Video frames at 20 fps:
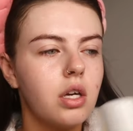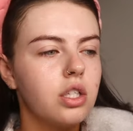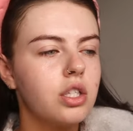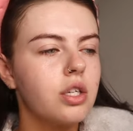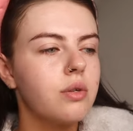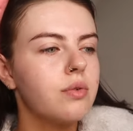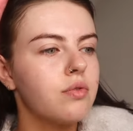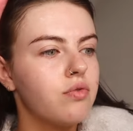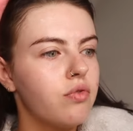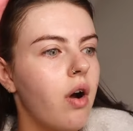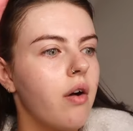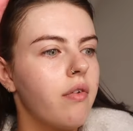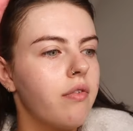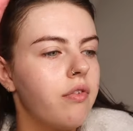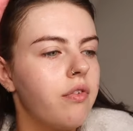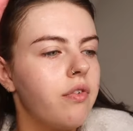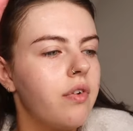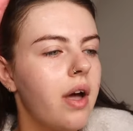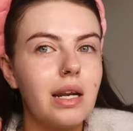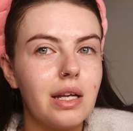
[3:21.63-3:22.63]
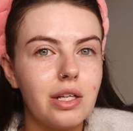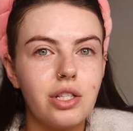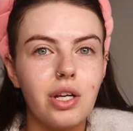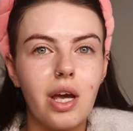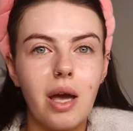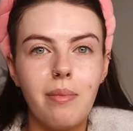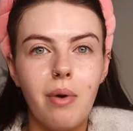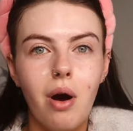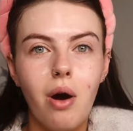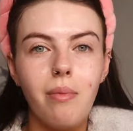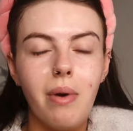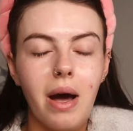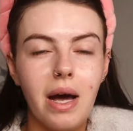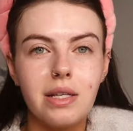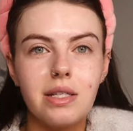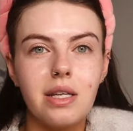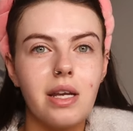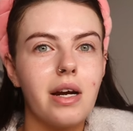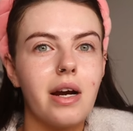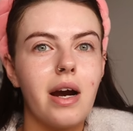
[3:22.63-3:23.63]
She was rough. I literally came home,
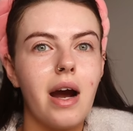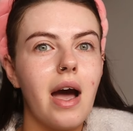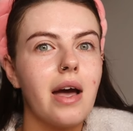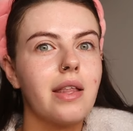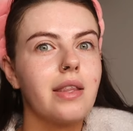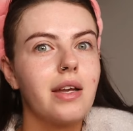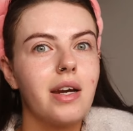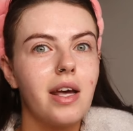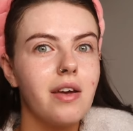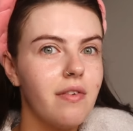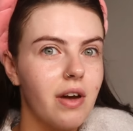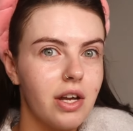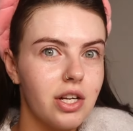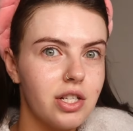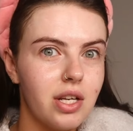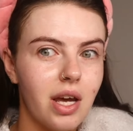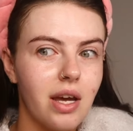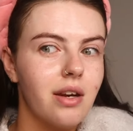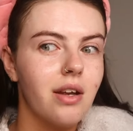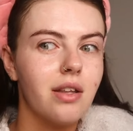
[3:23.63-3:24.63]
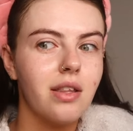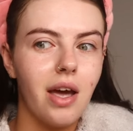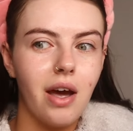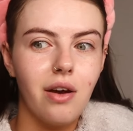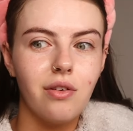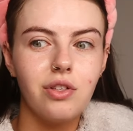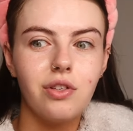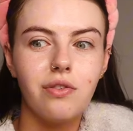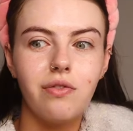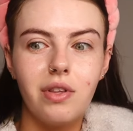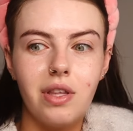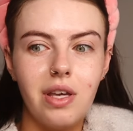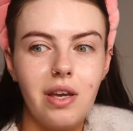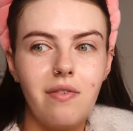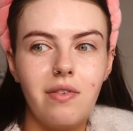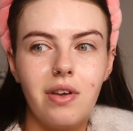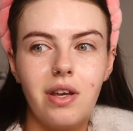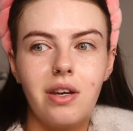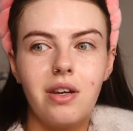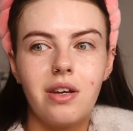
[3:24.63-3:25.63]
had dinner, and then I vegetated on the couch for the
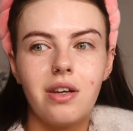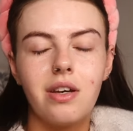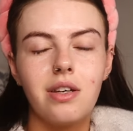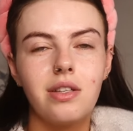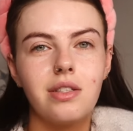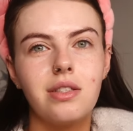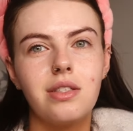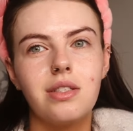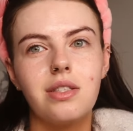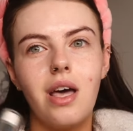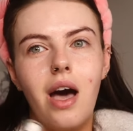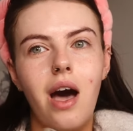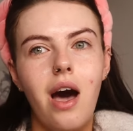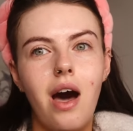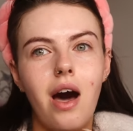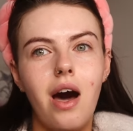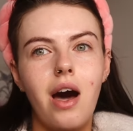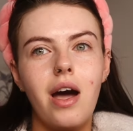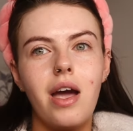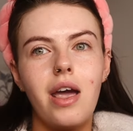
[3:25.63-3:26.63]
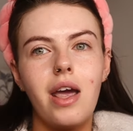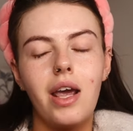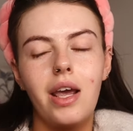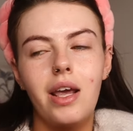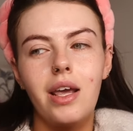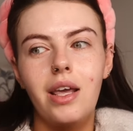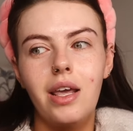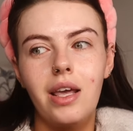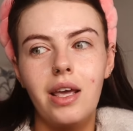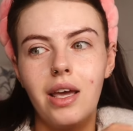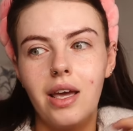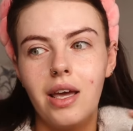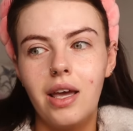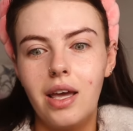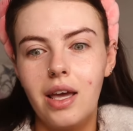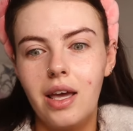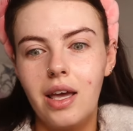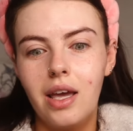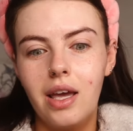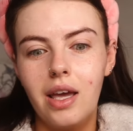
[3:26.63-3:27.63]
evening because I
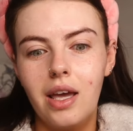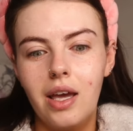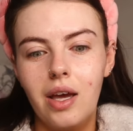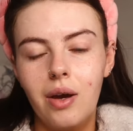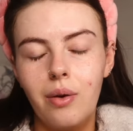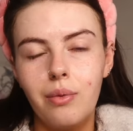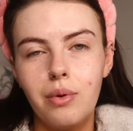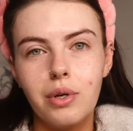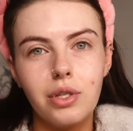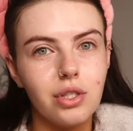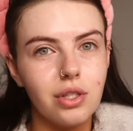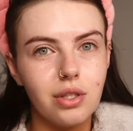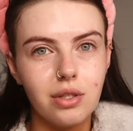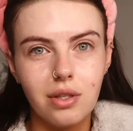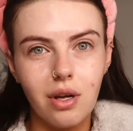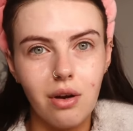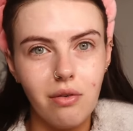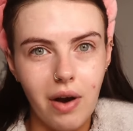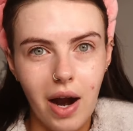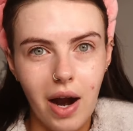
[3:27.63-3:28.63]
was just so